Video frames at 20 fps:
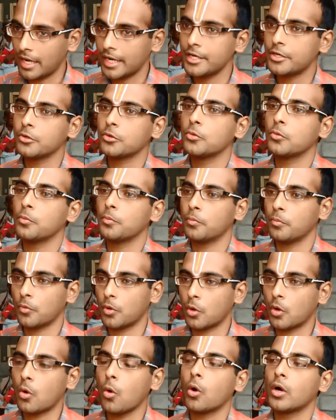try to
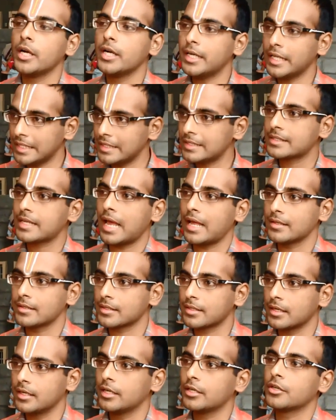code it in
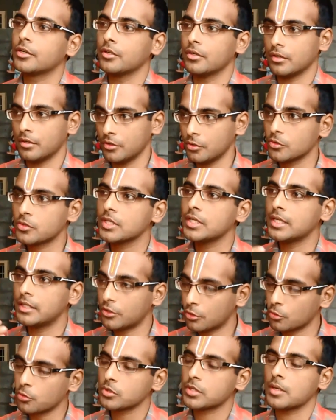Sanskrit, use it
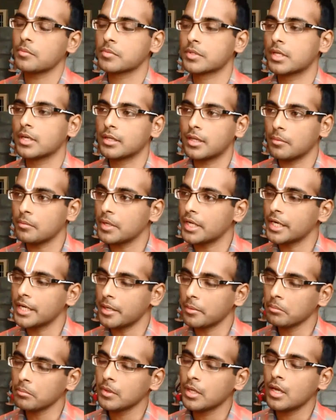through Sanskritam
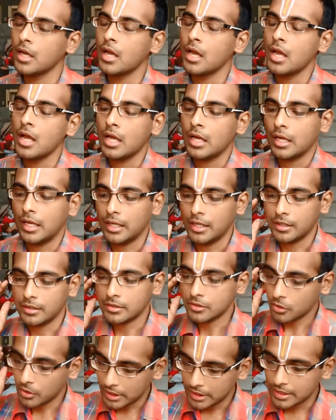
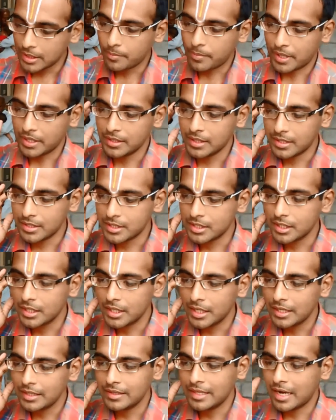medium. So in the
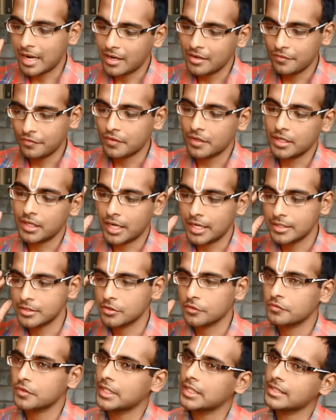Pradarshini there are different
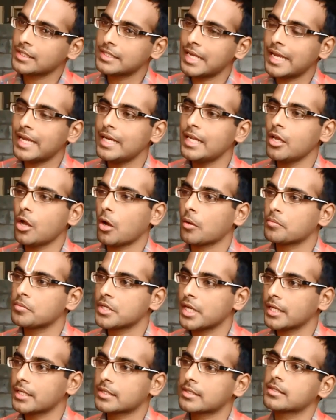kinds of things, daily
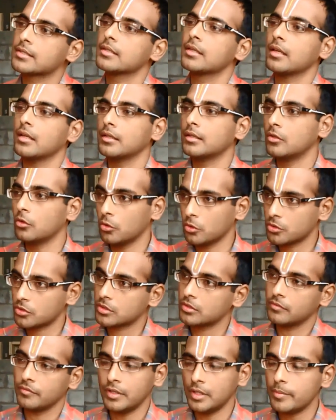objects,
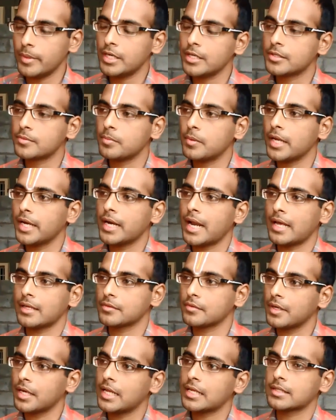those will be displayed,
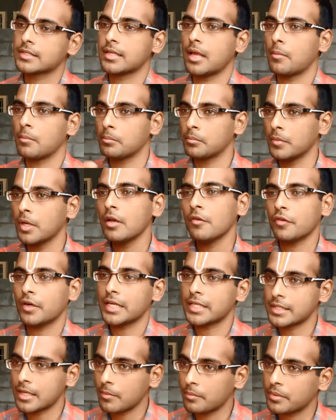as well as some, for
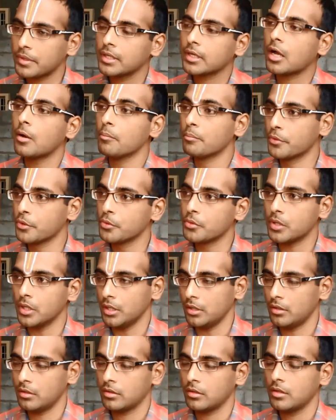example,
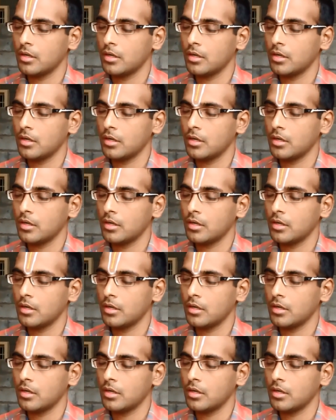computer.